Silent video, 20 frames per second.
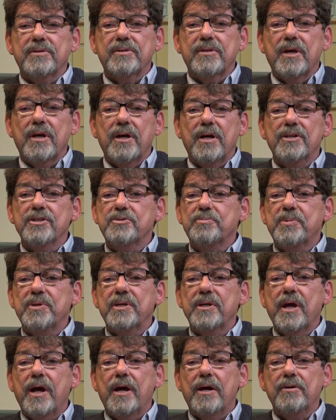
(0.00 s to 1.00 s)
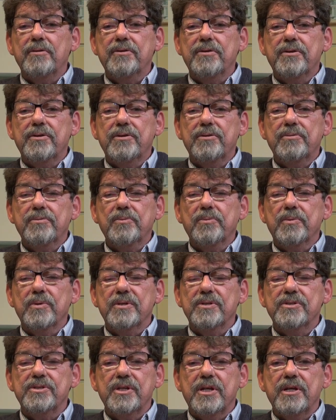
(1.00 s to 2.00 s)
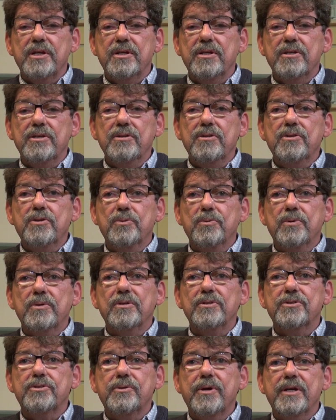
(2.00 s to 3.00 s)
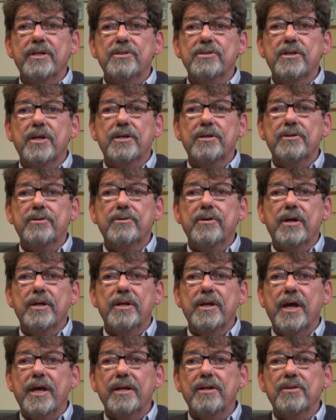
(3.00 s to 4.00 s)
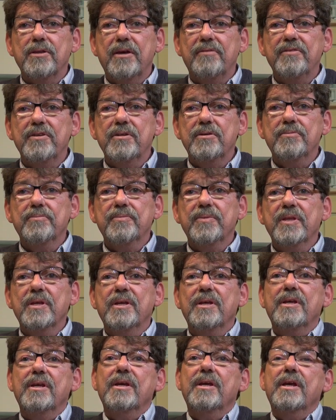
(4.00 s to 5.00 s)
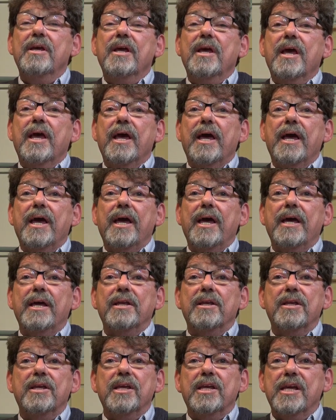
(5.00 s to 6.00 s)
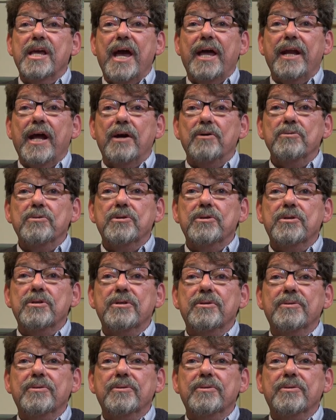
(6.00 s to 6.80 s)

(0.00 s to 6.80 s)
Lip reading: The husband, Arthur, was in the World Trade Center on 9/11, and he got out.